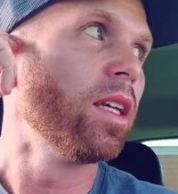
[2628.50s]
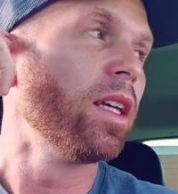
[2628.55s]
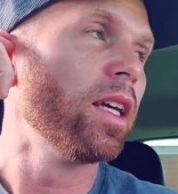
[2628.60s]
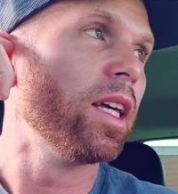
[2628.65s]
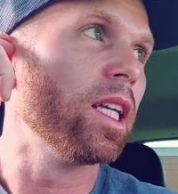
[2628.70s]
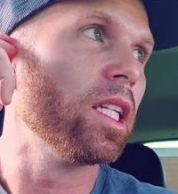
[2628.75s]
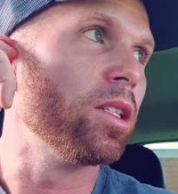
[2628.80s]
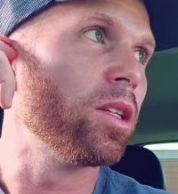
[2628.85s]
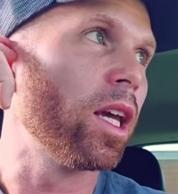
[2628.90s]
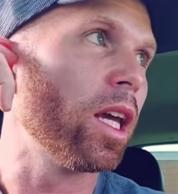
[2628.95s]

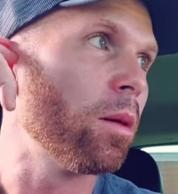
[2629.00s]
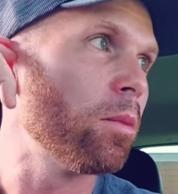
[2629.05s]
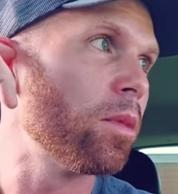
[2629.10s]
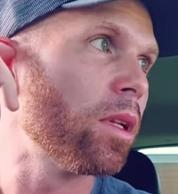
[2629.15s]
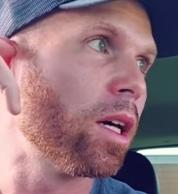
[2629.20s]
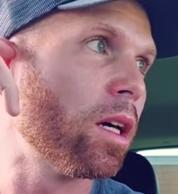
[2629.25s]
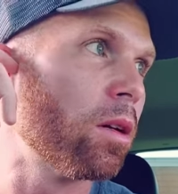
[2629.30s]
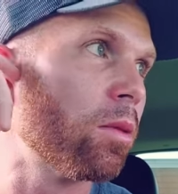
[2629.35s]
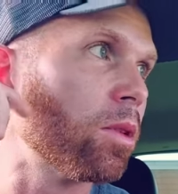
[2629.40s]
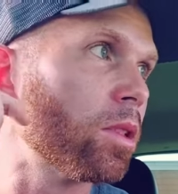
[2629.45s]
and you came
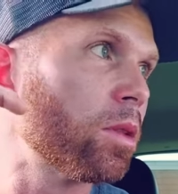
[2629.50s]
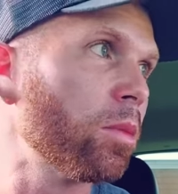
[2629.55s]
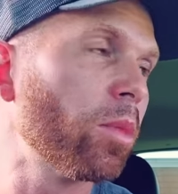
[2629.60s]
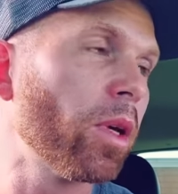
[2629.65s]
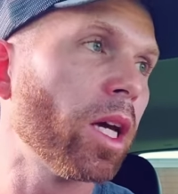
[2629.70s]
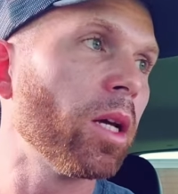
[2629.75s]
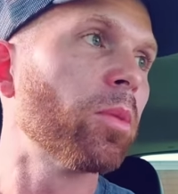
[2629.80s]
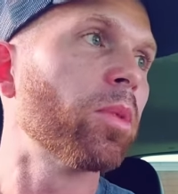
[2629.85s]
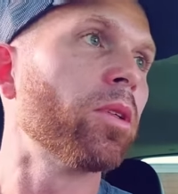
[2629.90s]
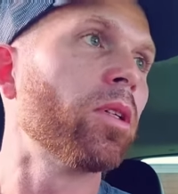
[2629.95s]
down with some
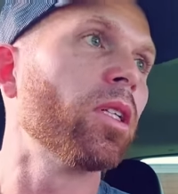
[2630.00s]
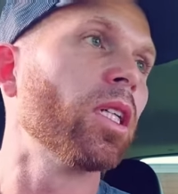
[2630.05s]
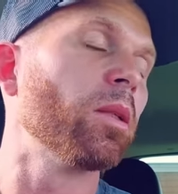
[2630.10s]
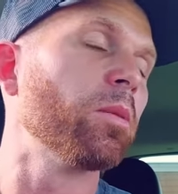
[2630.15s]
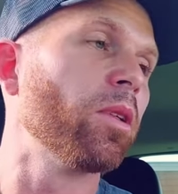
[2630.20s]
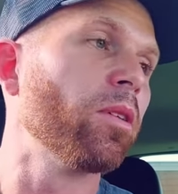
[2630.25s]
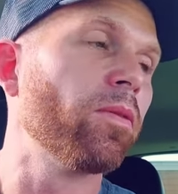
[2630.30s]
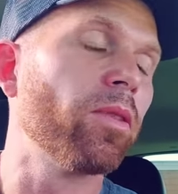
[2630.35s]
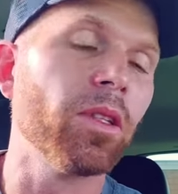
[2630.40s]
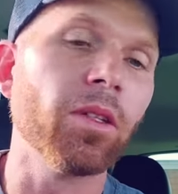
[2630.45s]
paper and let
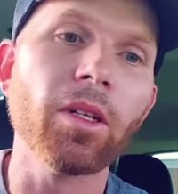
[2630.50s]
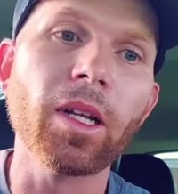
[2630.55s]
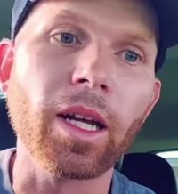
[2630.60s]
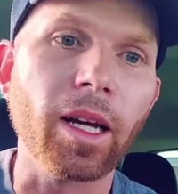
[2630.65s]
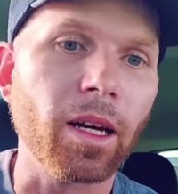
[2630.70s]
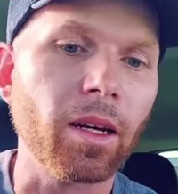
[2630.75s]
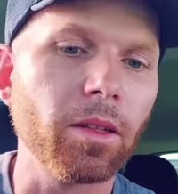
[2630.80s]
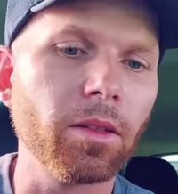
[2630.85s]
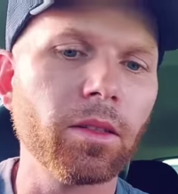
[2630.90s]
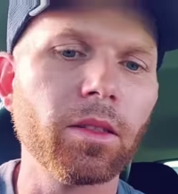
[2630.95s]
me fill it
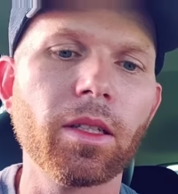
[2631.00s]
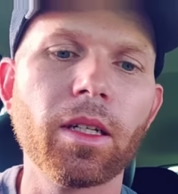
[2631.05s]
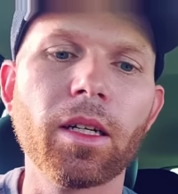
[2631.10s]
out.